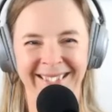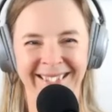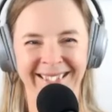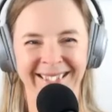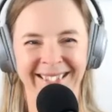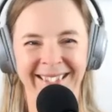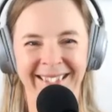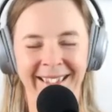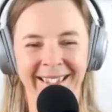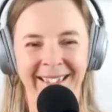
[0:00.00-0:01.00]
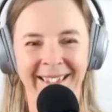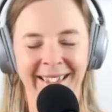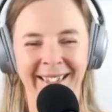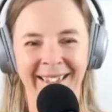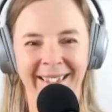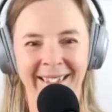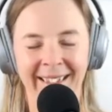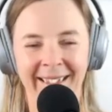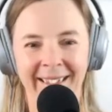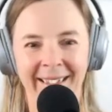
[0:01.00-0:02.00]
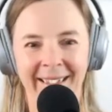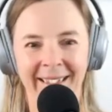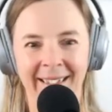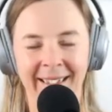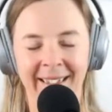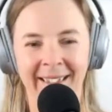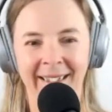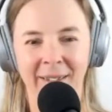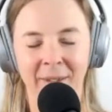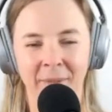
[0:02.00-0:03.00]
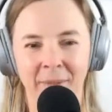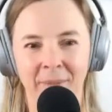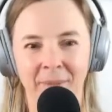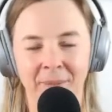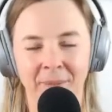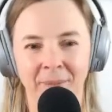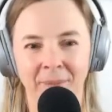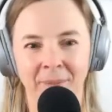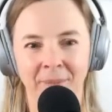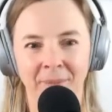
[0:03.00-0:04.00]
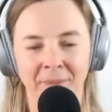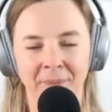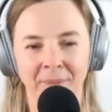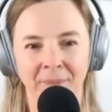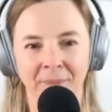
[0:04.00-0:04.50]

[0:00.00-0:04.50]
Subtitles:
(silent)